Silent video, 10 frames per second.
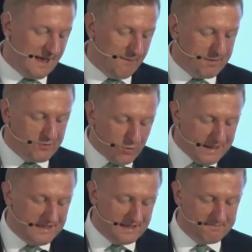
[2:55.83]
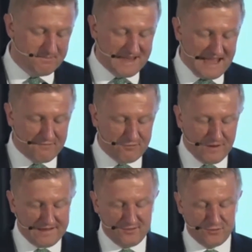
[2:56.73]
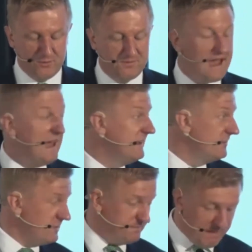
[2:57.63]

And between them, they have transformed energy,